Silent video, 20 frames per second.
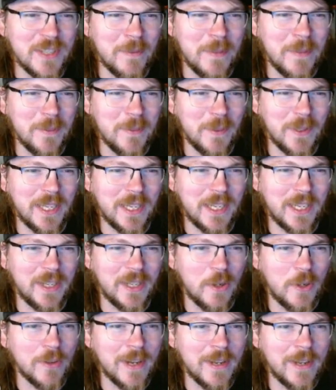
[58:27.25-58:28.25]
the people that got to
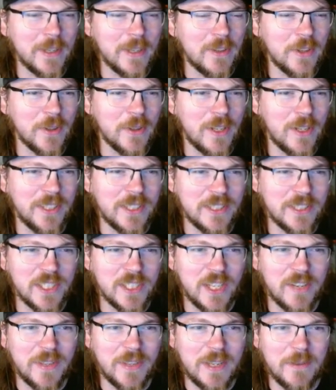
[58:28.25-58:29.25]
go around and turn all the
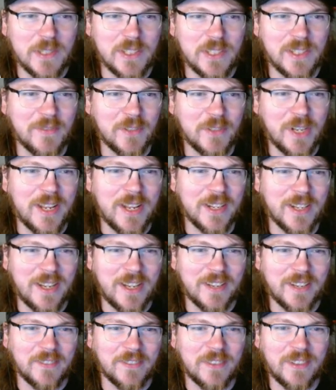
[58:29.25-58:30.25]
stuff that was left on
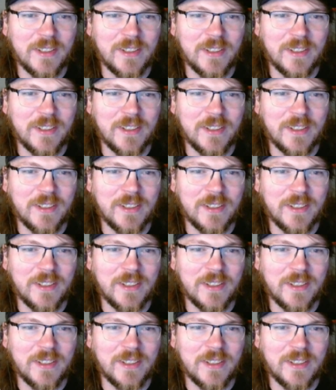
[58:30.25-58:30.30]
off.